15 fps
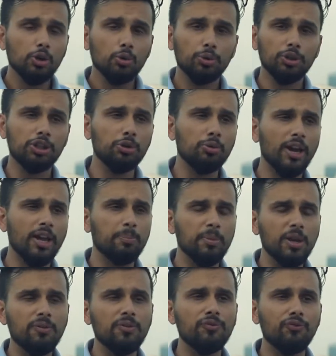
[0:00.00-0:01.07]
with you, and
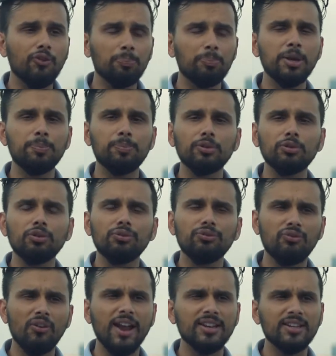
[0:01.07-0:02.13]
maybe for people who
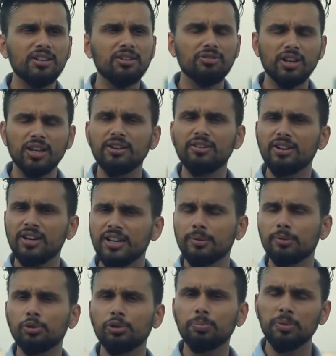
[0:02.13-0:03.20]
find it really
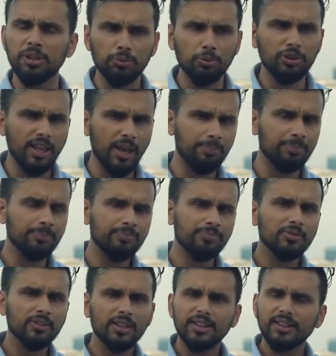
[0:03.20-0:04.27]
relatable with them,
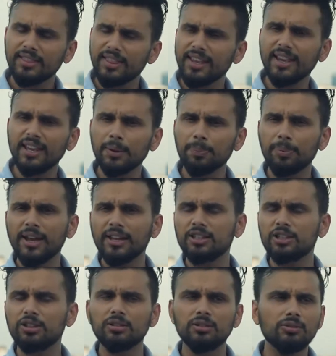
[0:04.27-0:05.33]
they can apply
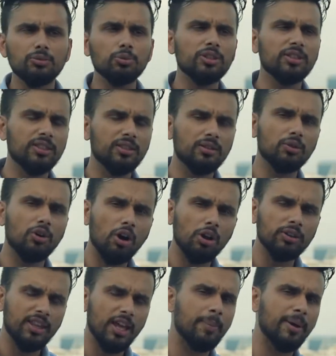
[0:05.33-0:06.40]
it with,
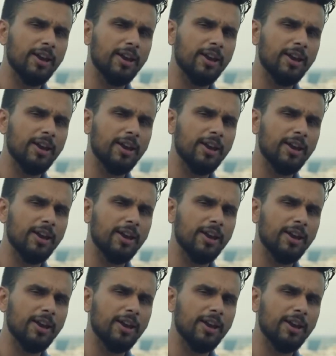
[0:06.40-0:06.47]
on them